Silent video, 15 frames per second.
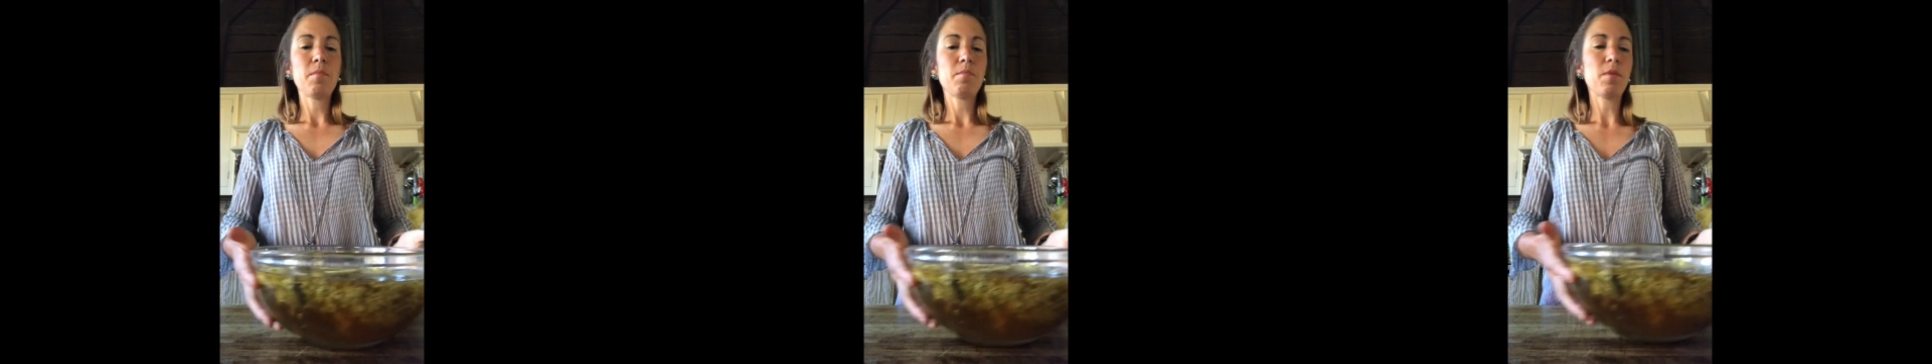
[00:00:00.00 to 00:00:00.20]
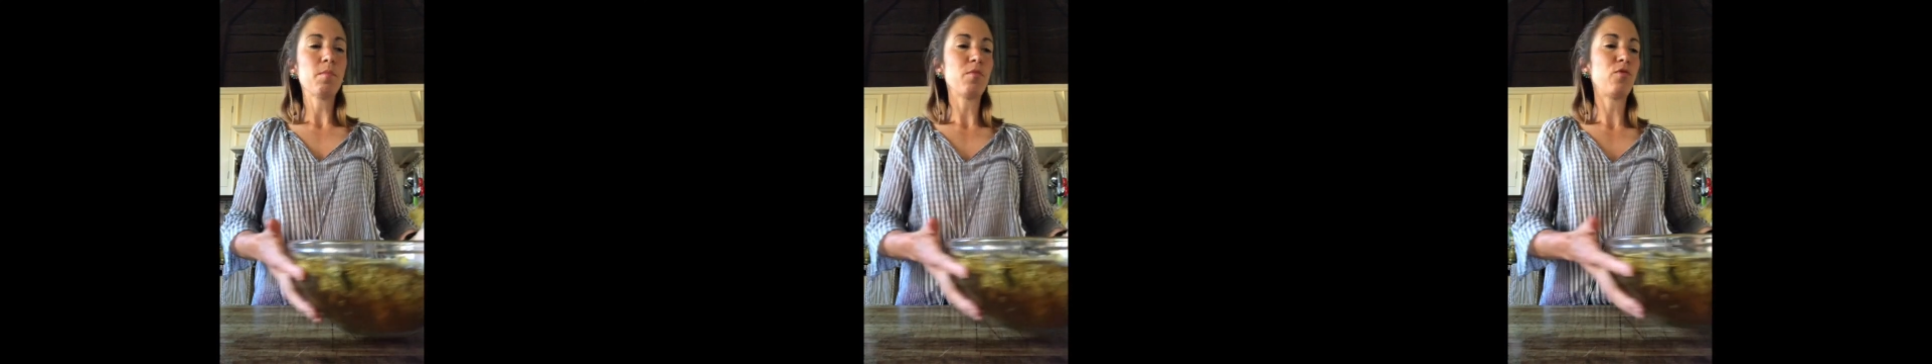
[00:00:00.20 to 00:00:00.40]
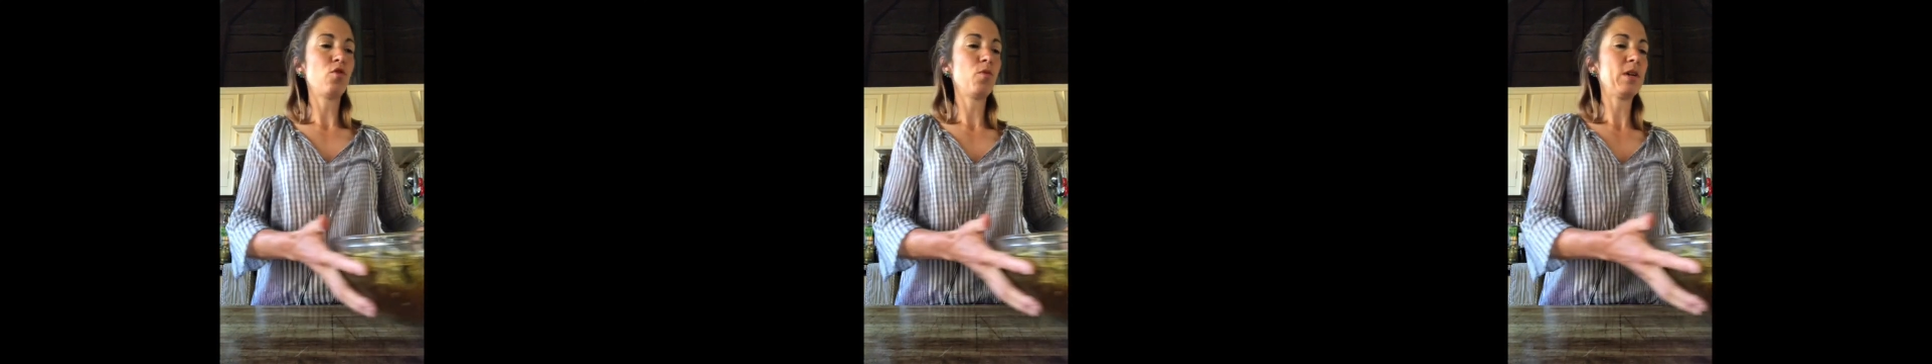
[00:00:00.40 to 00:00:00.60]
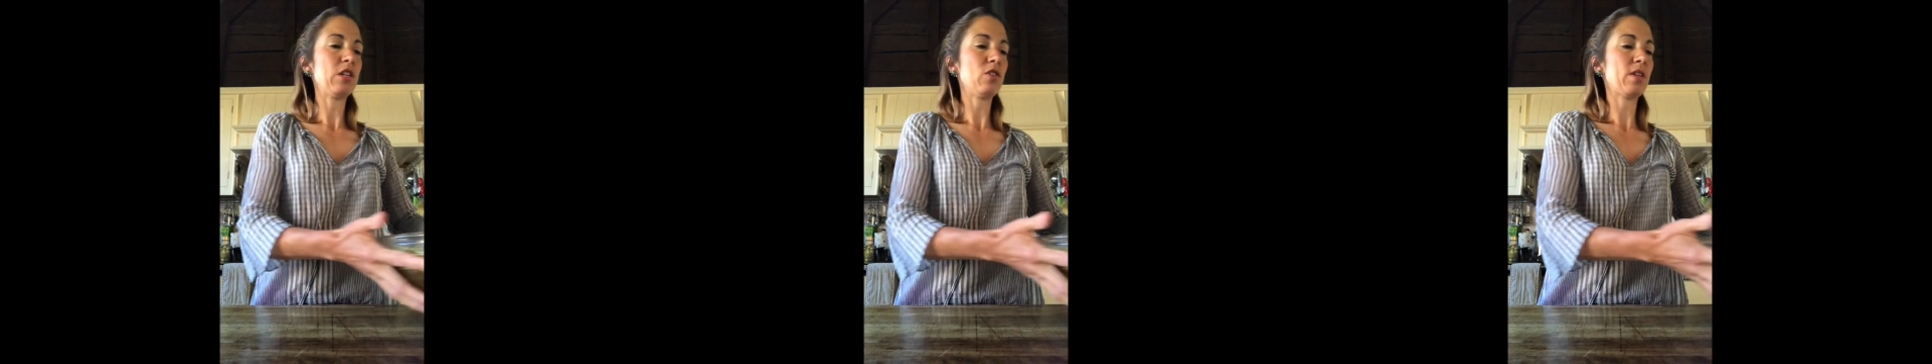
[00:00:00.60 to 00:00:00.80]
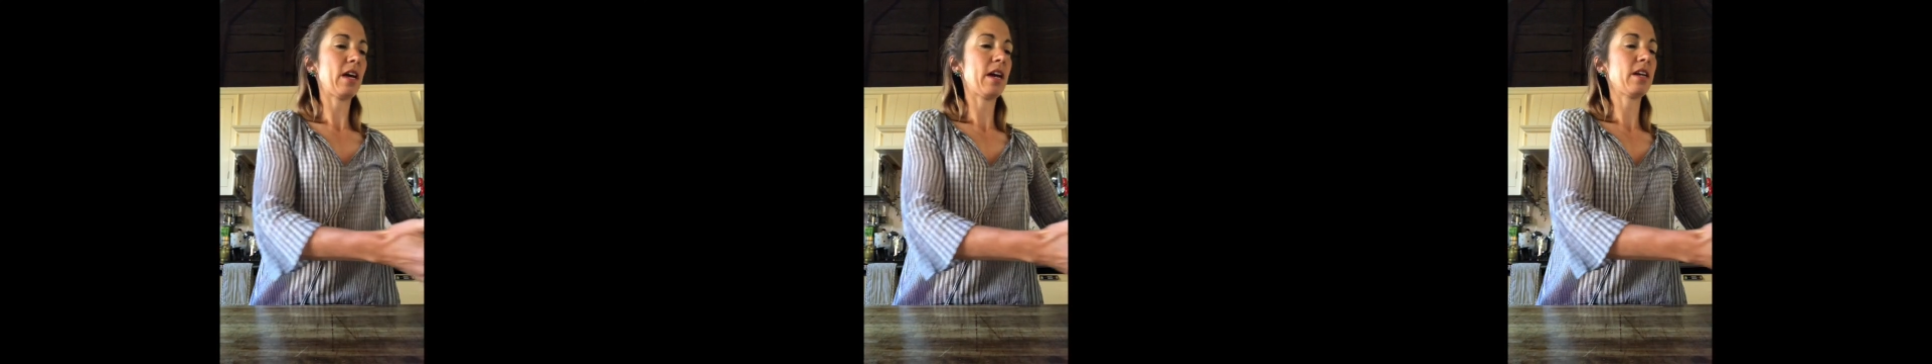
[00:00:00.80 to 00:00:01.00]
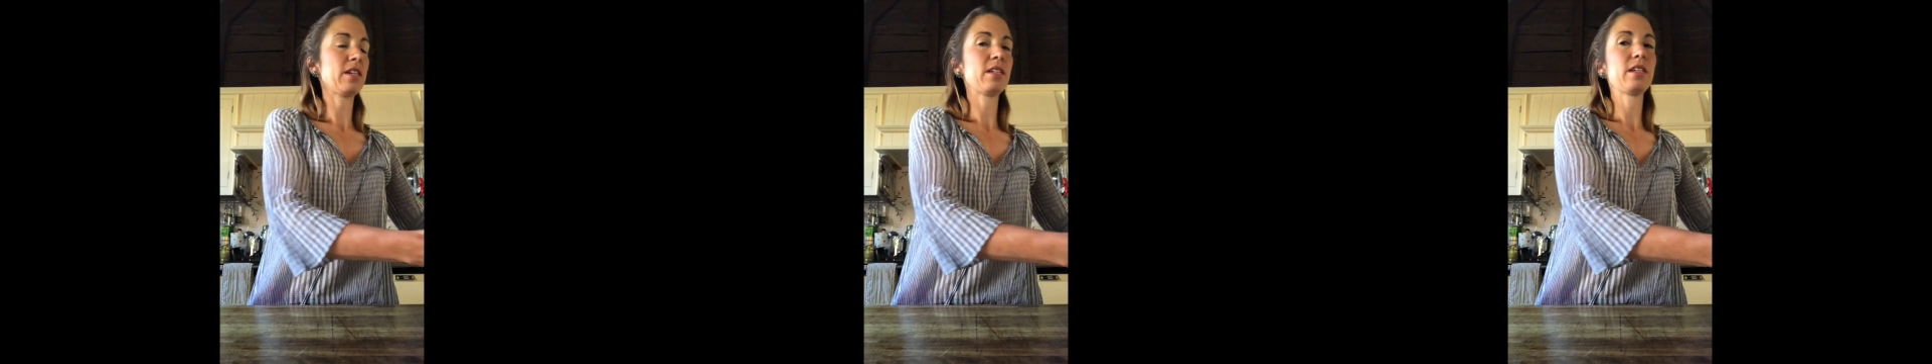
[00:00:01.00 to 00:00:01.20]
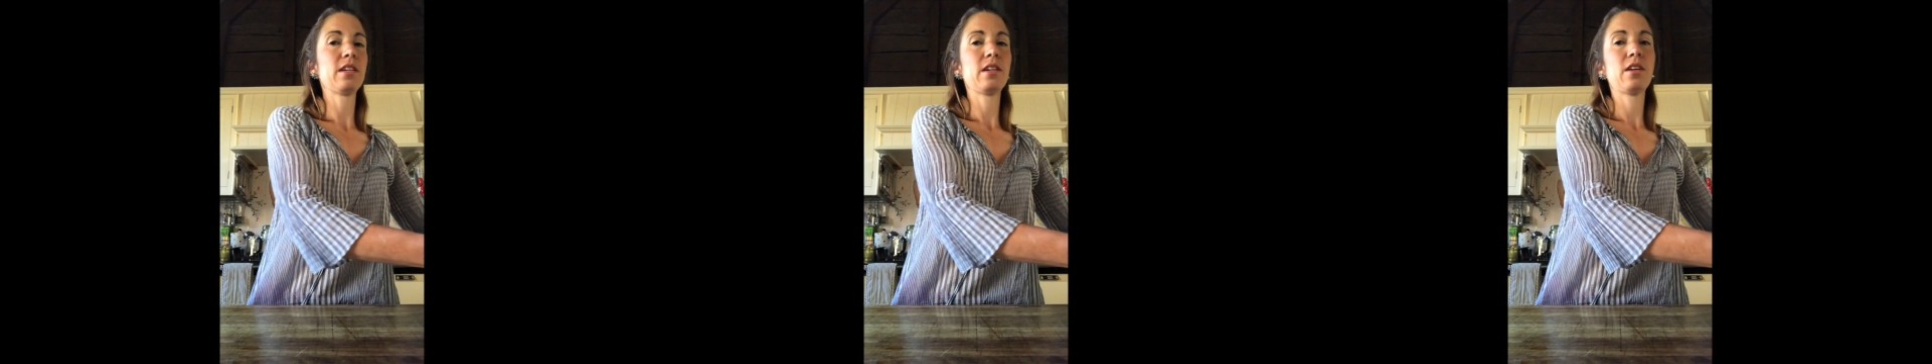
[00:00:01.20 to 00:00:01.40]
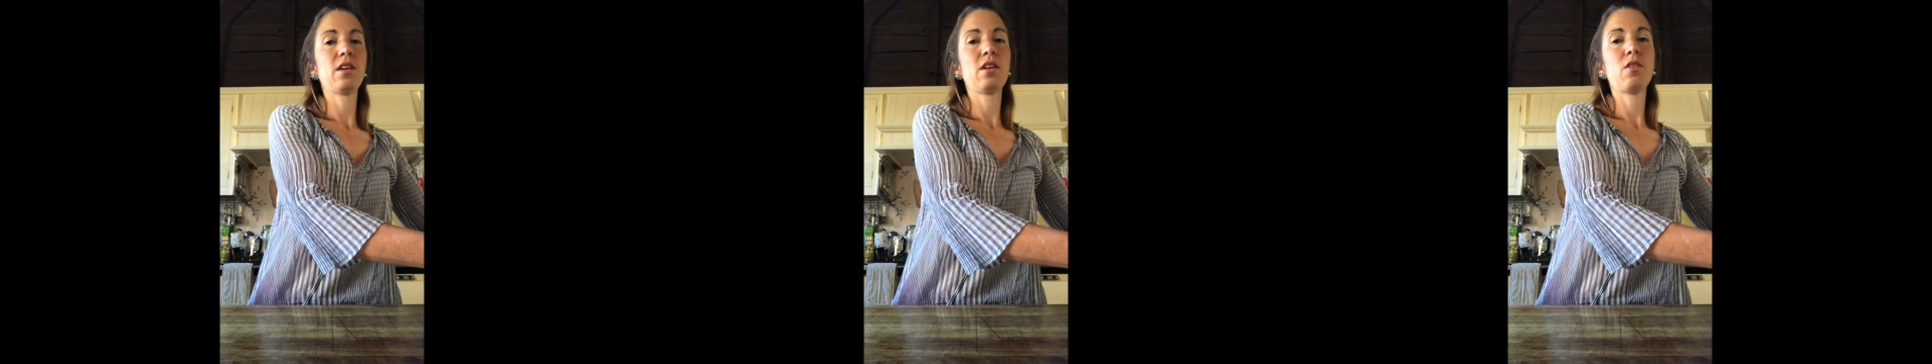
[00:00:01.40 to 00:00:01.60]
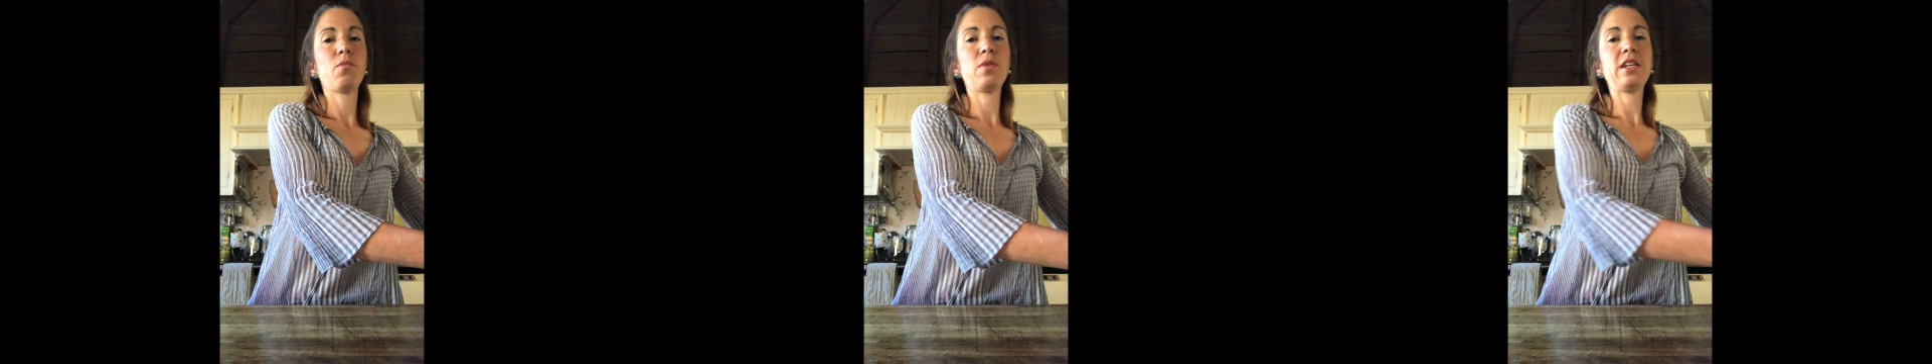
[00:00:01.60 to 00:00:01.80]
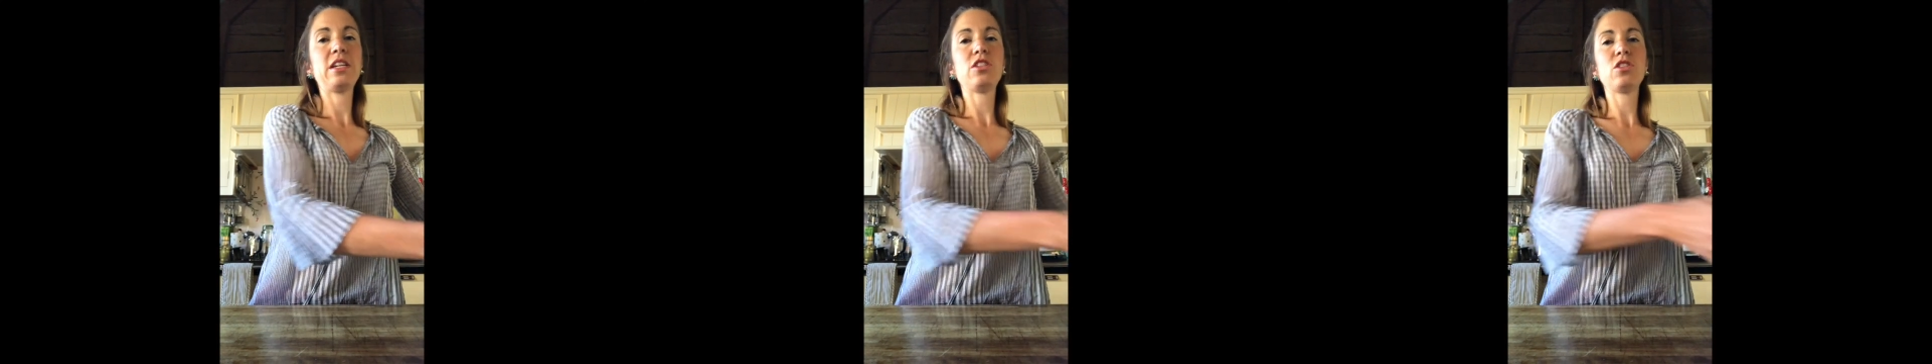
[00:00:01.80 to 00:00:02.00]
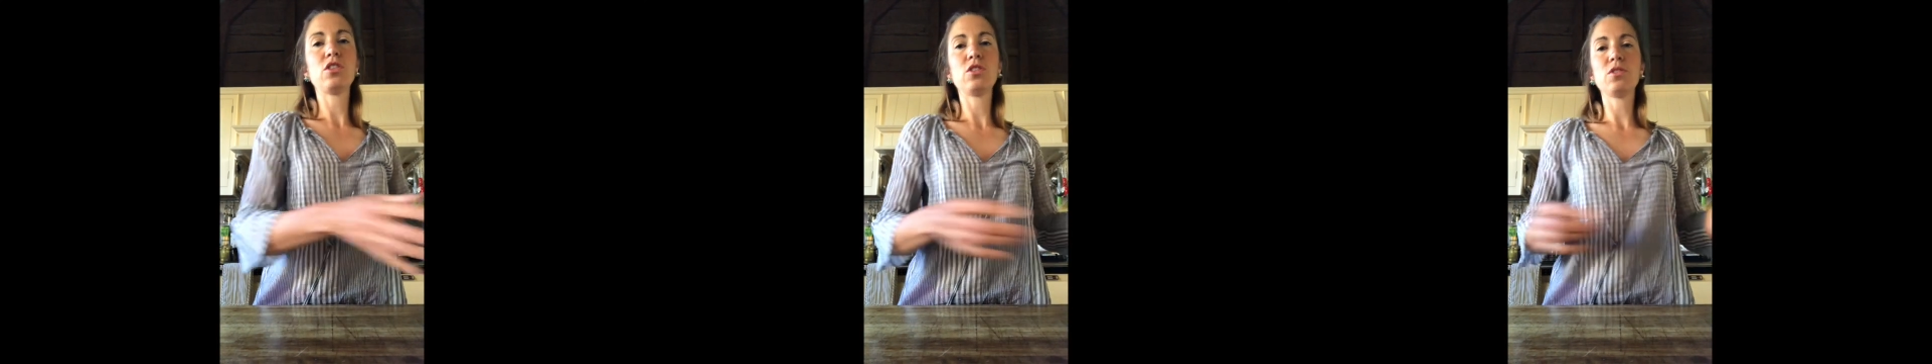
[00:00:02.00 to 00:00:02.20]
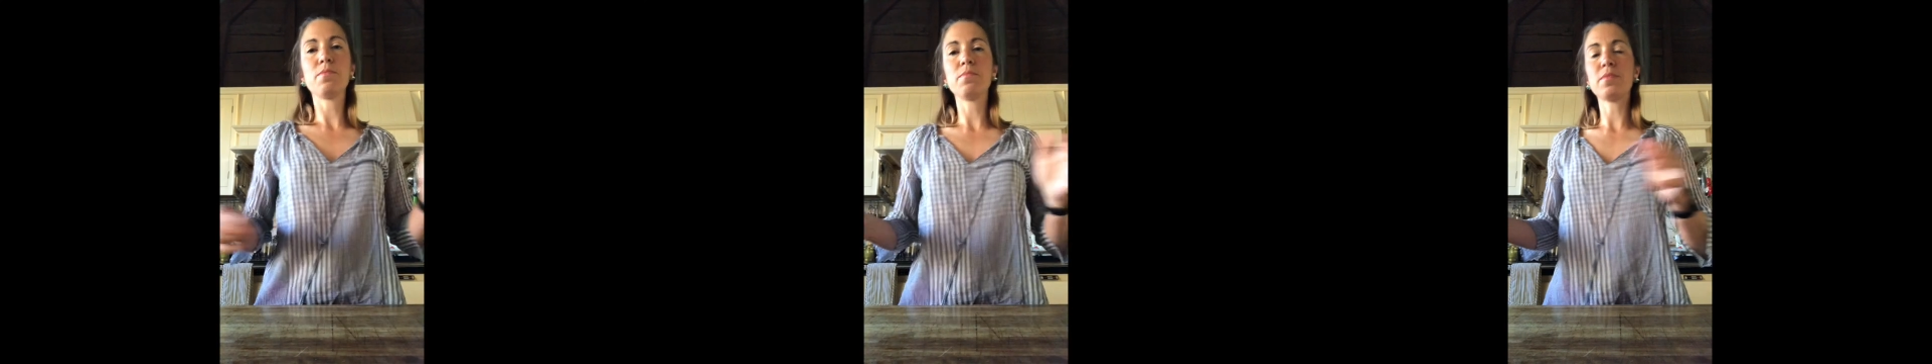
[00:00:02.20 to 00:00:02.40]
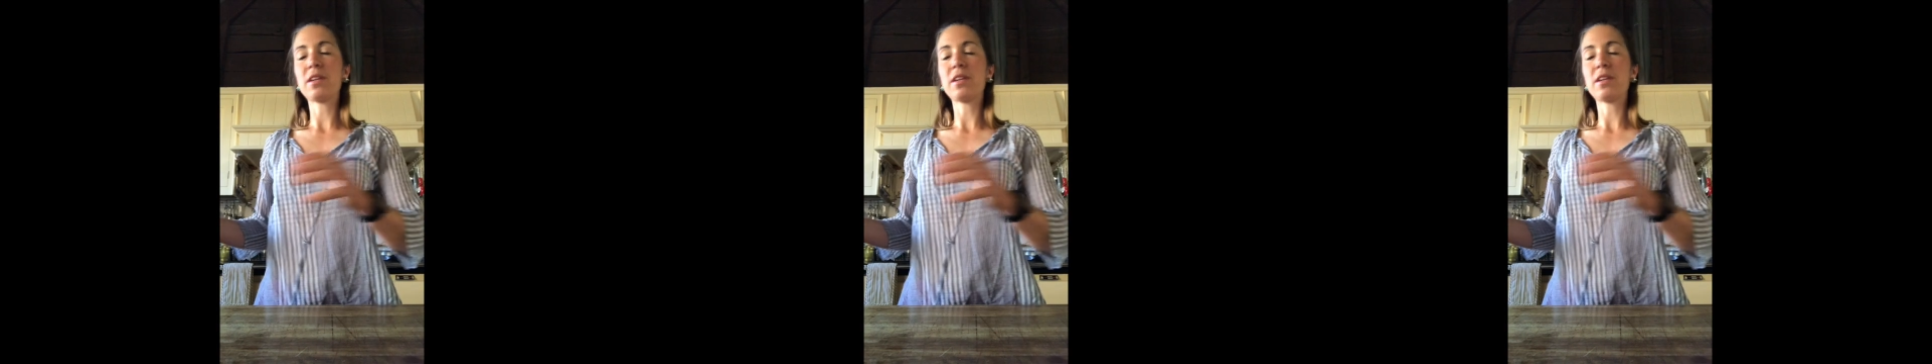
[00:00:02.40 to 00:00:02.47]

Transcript: But before we do that, we need to